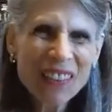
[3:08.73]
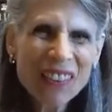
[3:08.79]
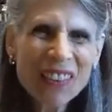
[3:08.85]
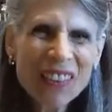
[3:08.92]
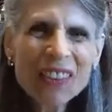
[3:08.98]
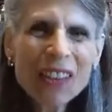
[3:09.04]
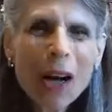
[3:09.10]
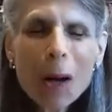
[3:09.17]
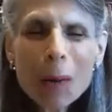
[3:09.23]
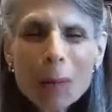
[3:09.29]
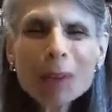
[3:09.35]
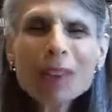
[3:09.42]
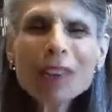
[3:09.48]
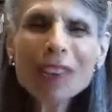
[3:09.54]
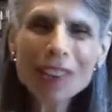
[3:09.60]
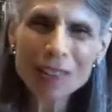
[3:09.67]
The
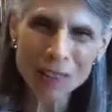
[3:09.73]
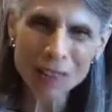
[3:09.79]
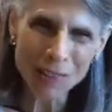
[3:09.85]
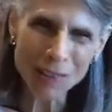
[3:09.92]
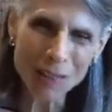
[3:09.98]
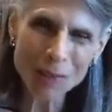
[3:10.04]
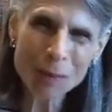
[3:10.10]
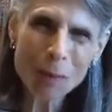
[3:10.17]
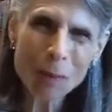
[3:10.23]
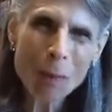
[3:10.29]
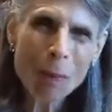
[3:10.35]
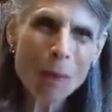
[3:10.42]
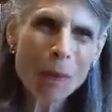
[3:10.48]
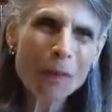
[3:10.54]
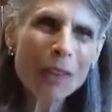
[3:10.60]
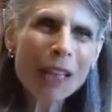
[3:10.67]
Talmud teaches
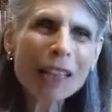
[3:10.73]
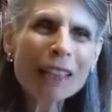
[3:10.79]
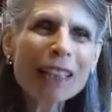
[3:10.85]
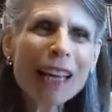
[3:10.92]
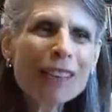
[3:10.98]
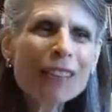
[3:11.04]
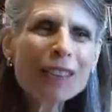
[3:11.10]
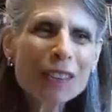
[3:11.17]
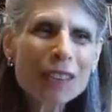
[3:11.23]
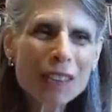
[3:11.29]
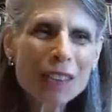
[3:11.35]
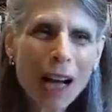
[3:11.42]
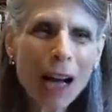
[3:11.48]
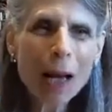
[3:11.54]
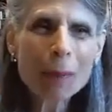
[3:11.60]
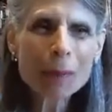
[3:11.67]
that in ancient
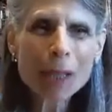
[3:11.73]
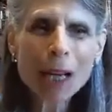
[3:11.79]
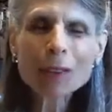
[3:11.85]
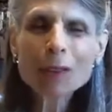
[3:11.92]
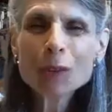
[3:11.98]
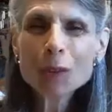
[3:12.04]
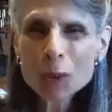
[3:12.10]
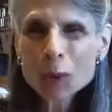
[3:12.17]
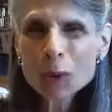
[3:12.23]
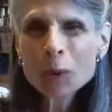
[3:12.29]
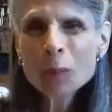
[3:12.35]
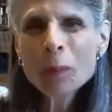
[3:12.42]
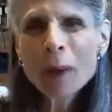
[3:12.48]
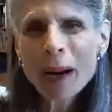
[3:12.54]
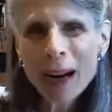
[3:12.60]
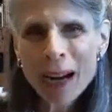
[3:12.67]
times on Tu
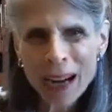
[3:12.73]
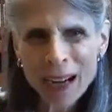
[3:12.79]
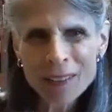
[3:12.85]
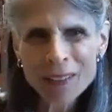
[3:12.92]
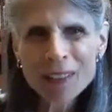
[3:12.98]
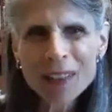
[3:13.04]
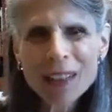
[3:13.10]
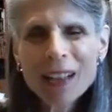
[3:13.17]
B'Av,